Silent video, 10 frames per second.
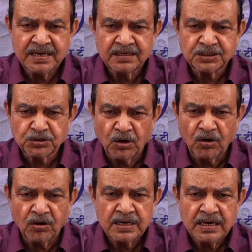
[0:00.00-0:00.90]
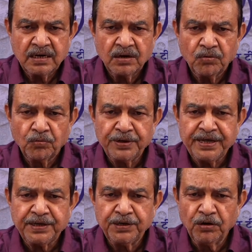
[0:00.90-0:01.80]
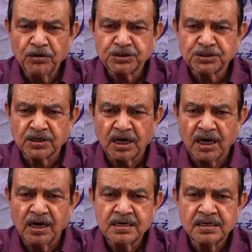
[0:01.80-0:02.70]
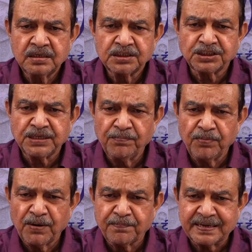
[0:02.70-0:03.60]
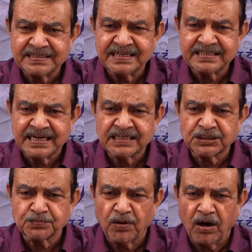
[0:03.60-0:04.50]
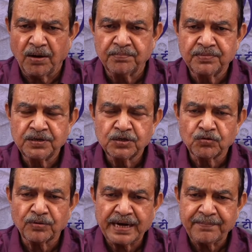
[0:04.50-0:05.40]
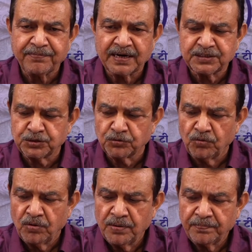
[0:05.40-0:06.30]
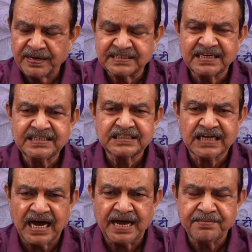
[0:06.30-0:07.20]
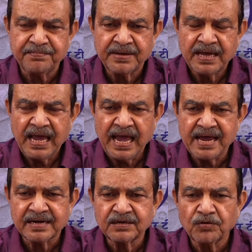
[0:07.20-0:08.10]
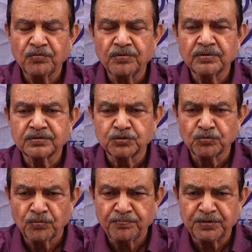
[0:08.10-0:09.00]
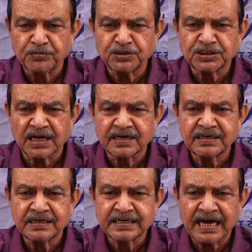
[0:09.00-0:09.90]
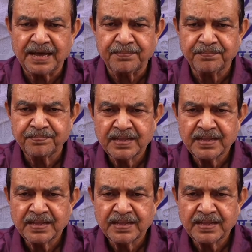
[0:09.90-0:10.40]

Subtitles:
So we use simple present tense form to refer to present time and to future time.